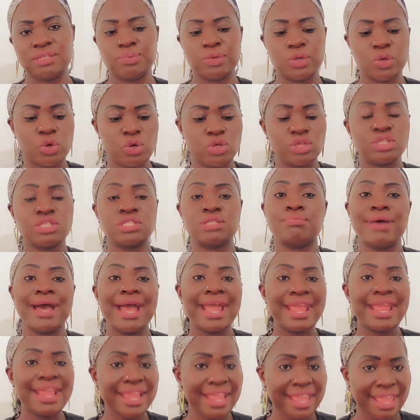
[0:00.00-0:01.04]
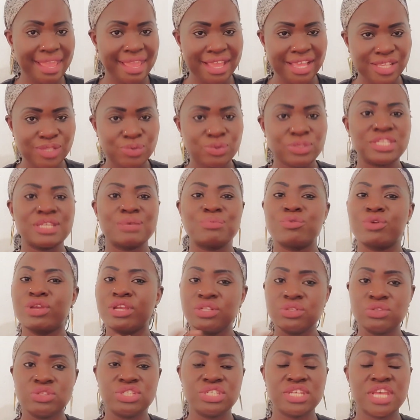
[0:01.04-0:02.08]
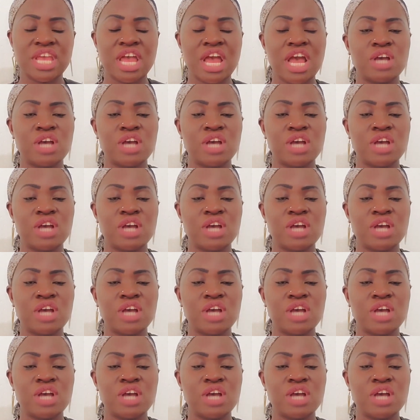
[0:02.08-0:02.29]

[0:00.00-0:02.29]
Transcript: because my case, which I'm going to share